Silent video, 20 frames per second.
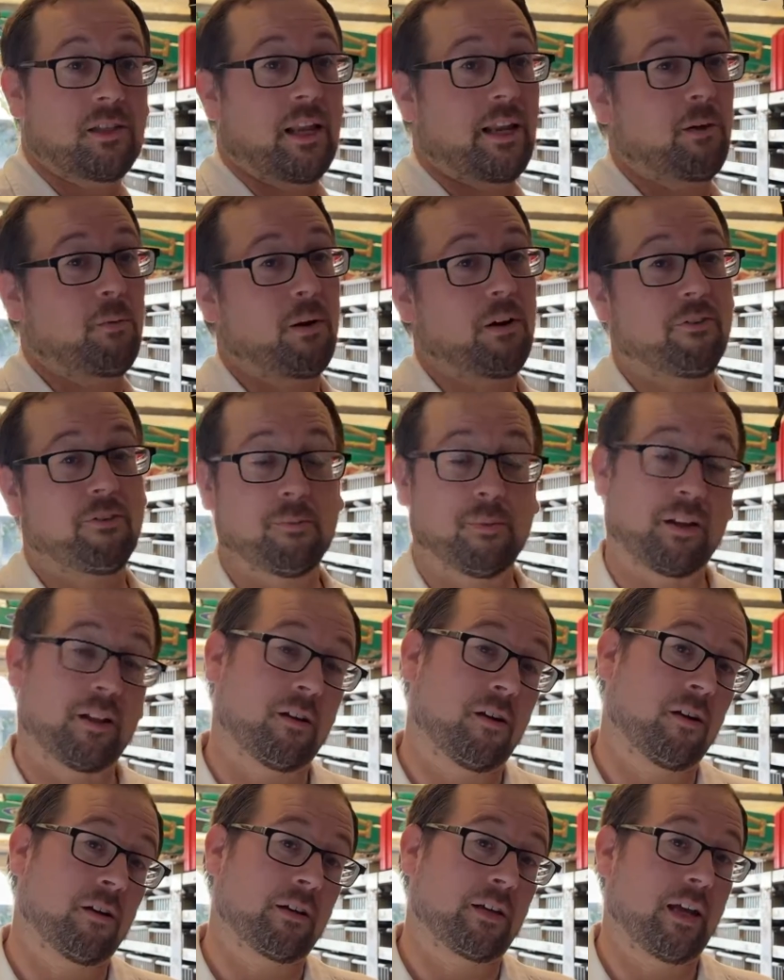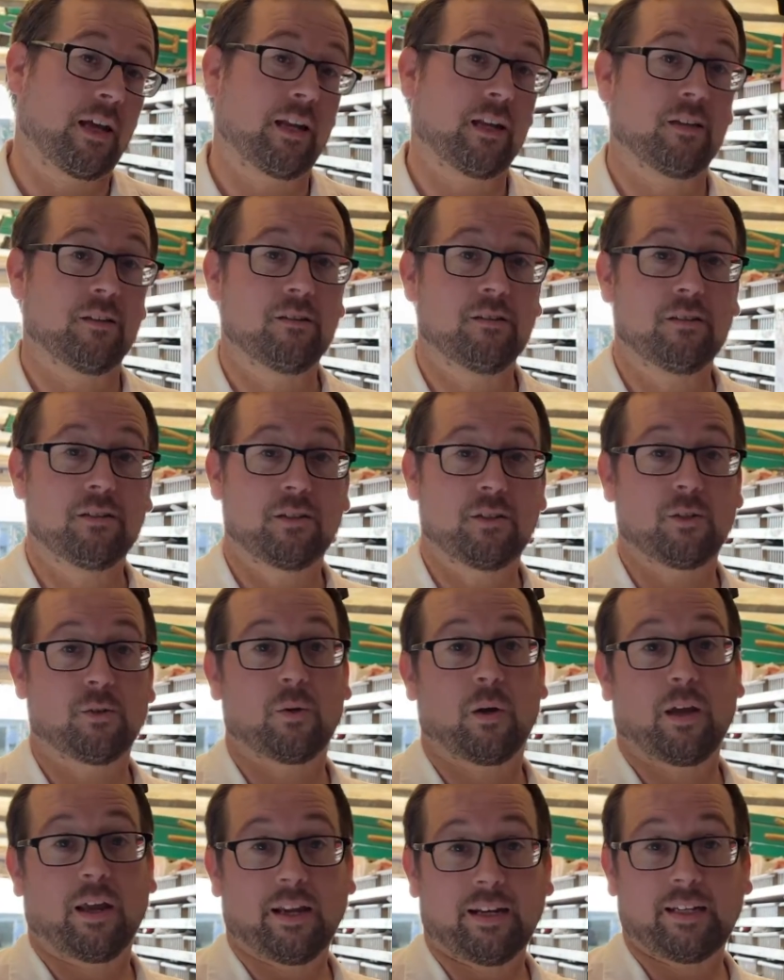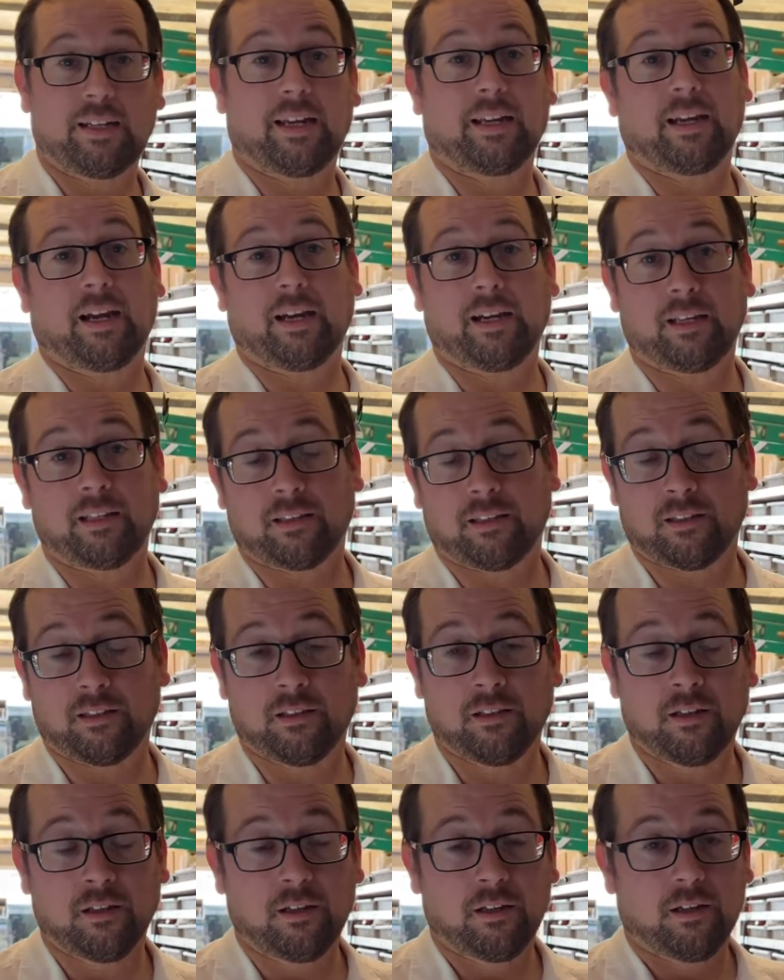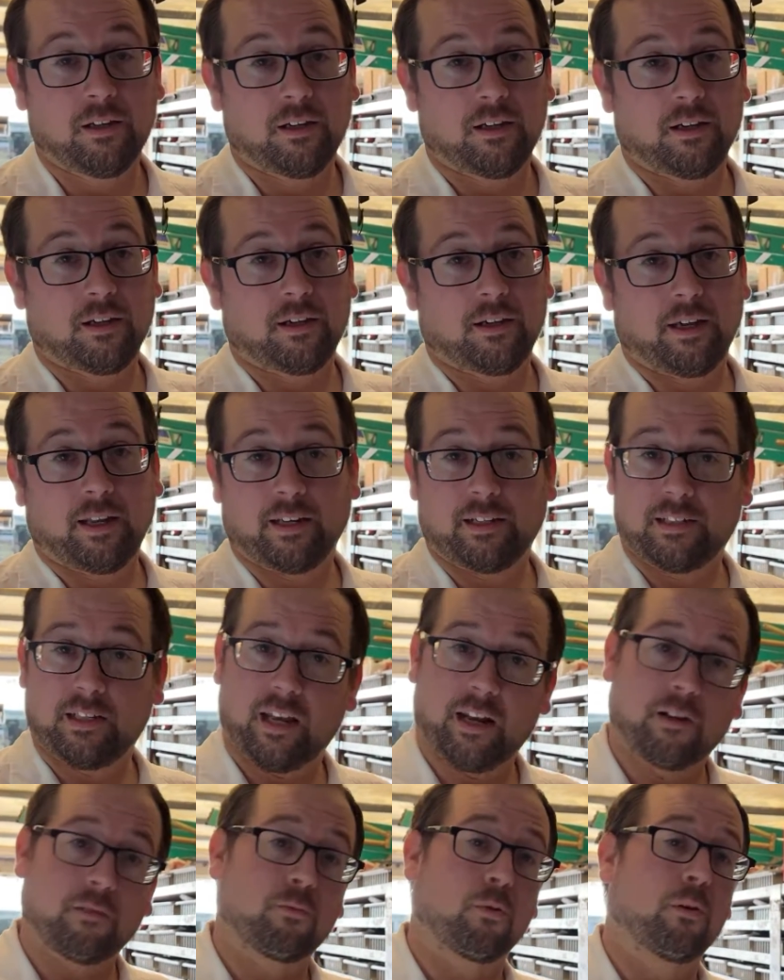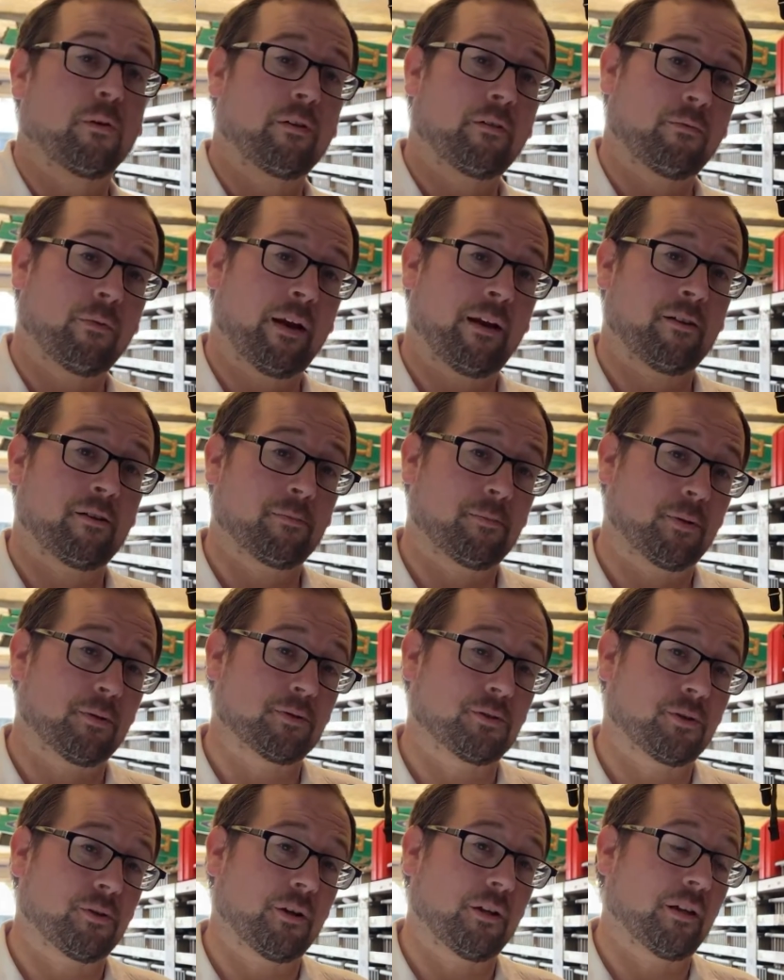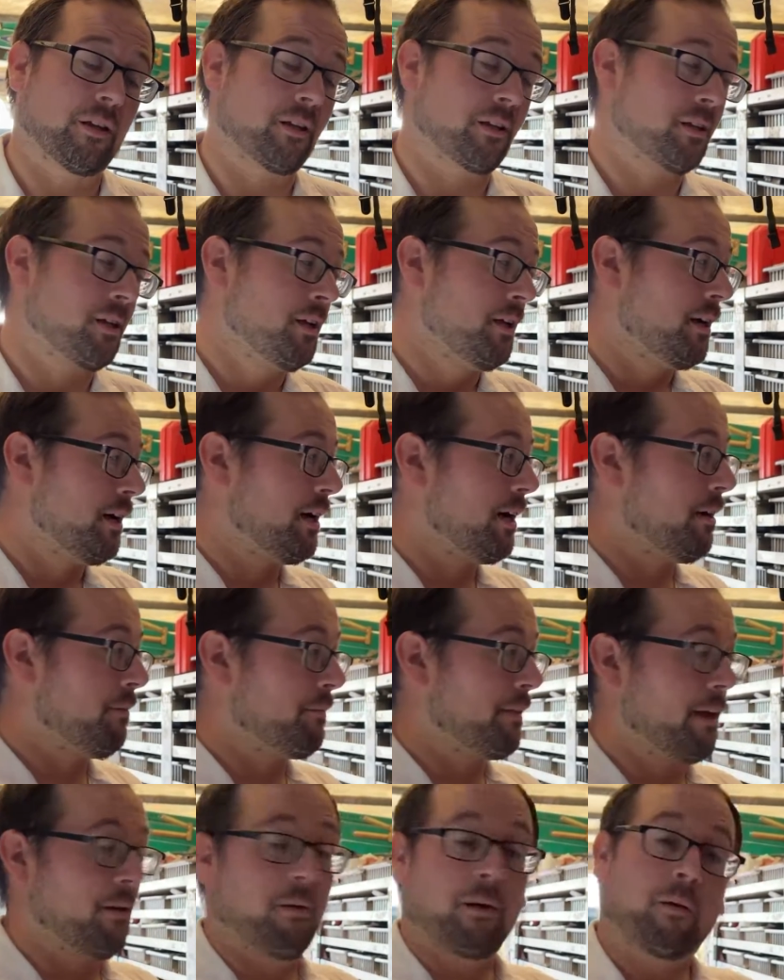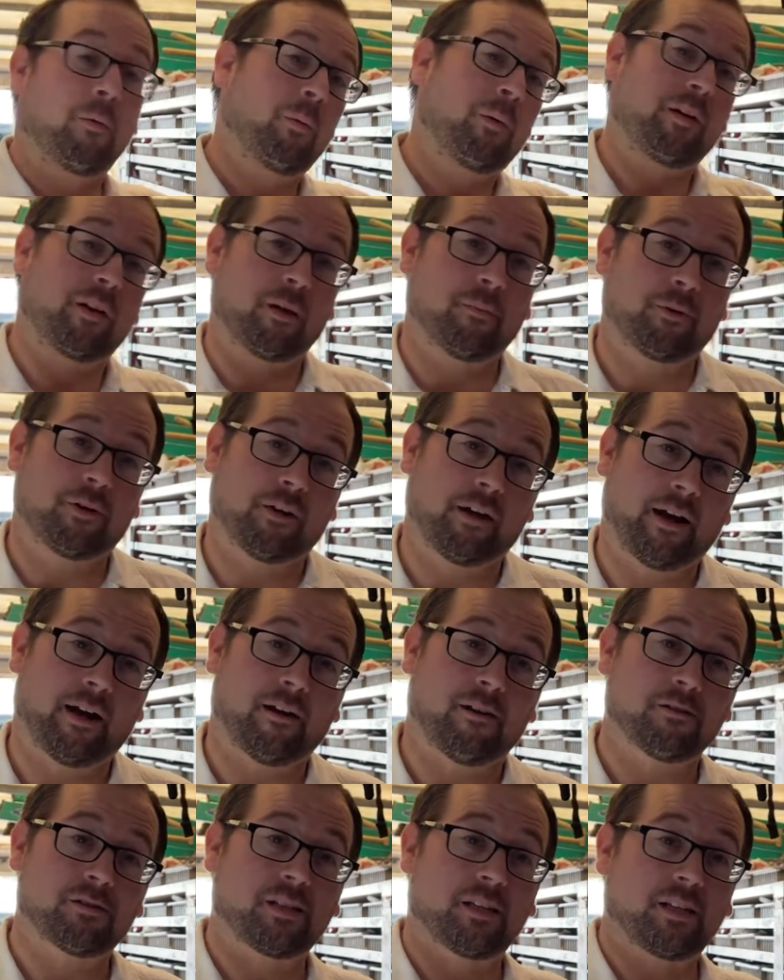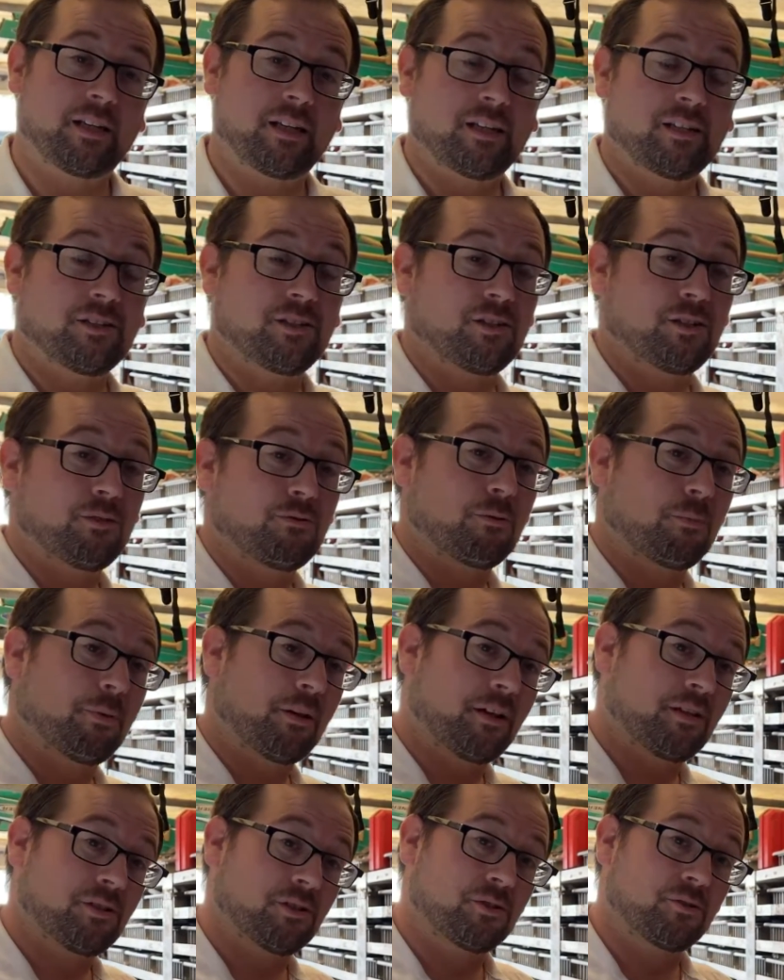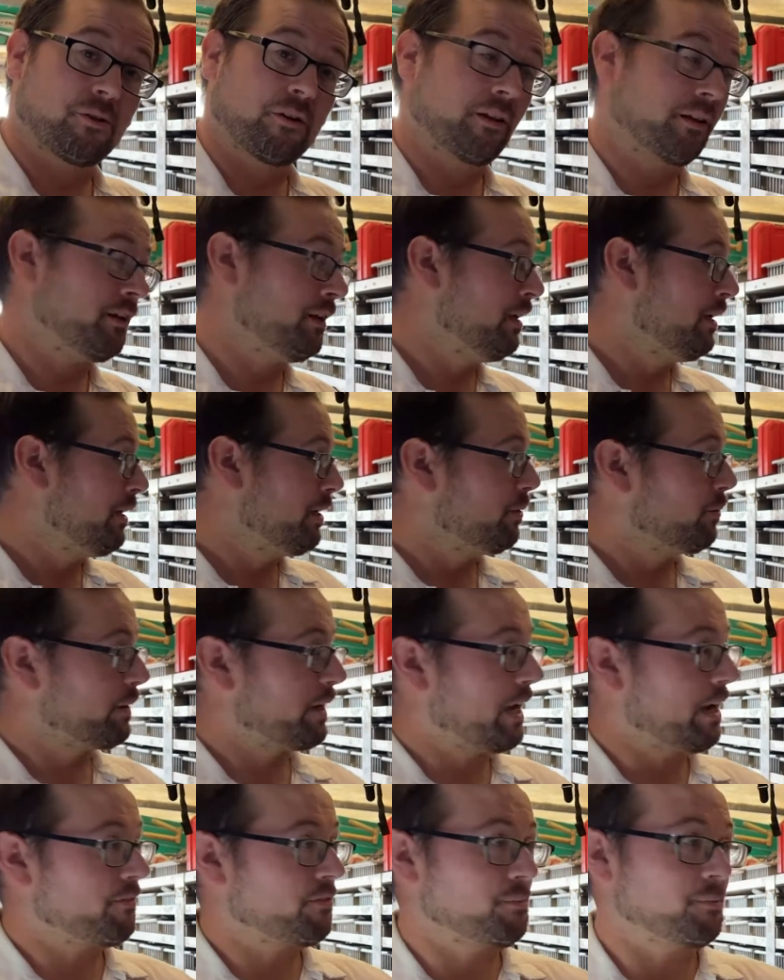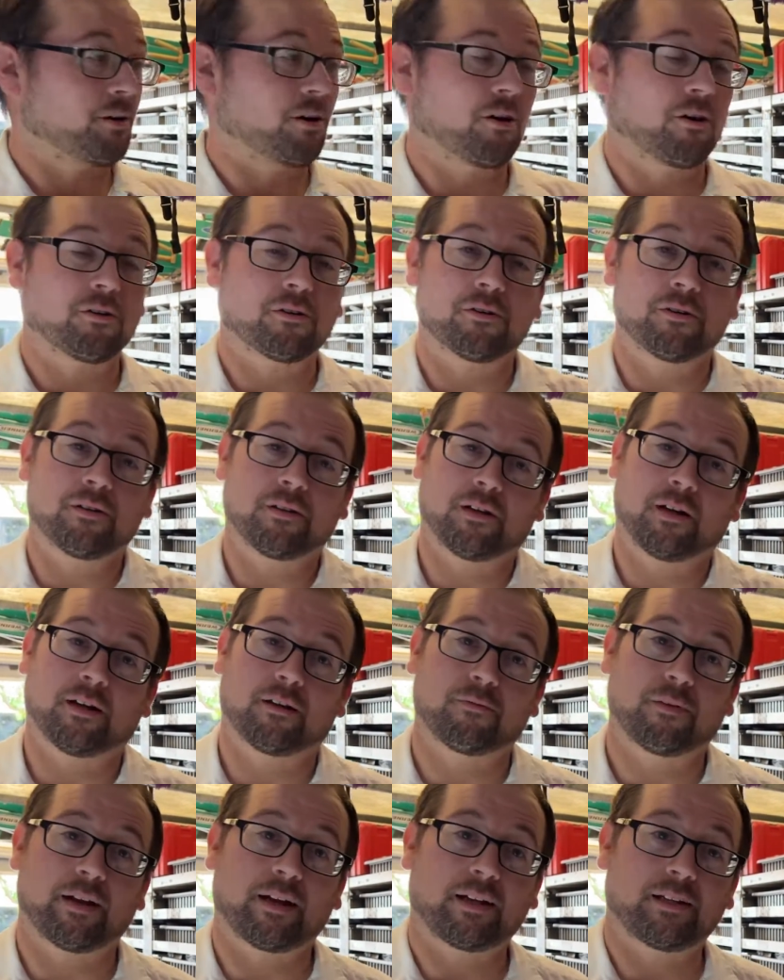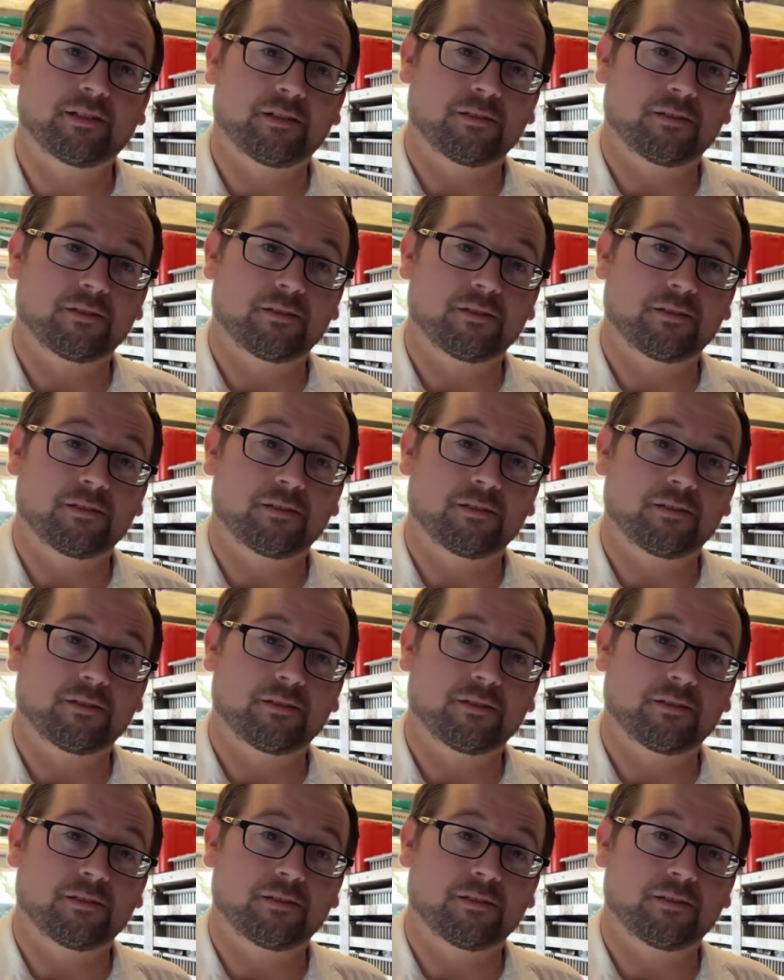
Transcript: anywhere from elongated to ADA height, and a round bowl toilet. That way when we come to your house and need to replace a toilet, we have them all ready to